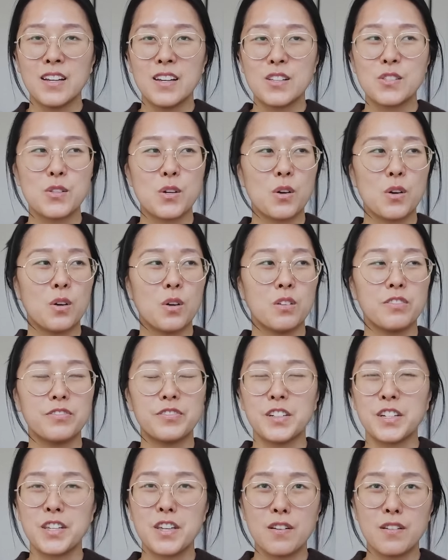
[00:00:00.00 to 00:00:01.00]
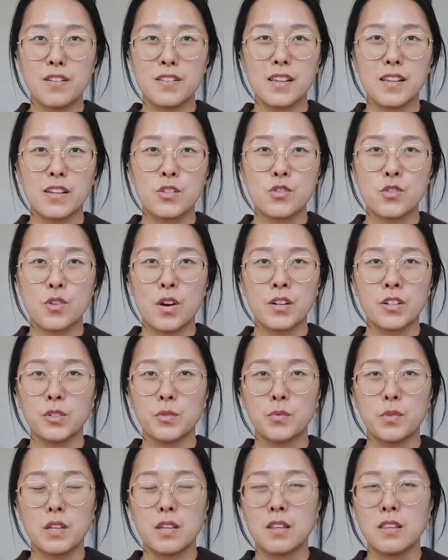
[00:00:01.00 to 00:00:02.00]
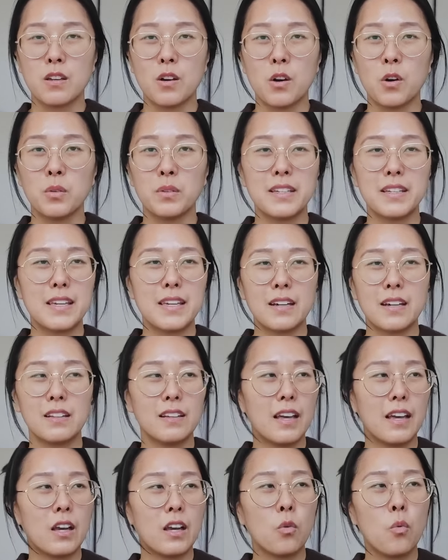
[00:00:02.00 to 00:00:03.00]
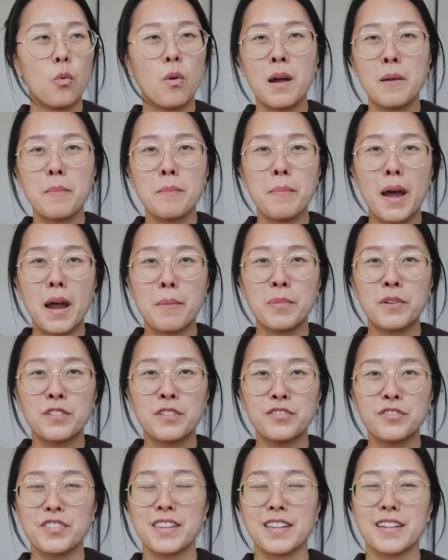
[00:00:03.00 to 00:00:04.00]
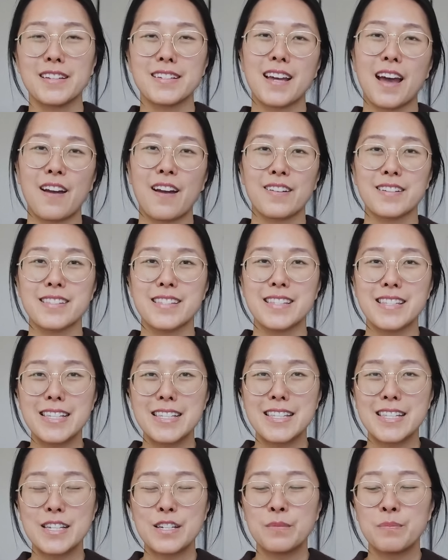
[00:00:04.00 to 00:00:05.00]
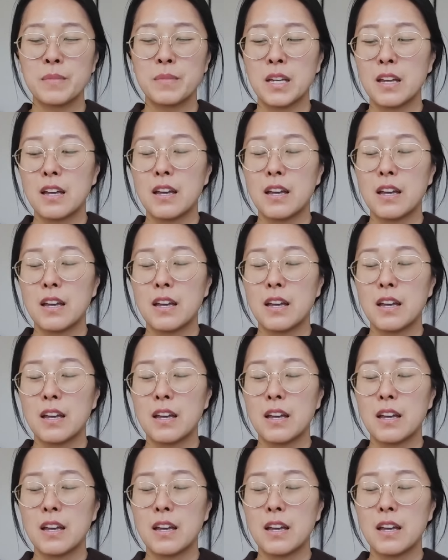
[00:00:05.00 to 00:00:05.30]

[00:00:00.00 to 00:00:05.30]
So for years, I struggled with only getting like one pepper for the entire season.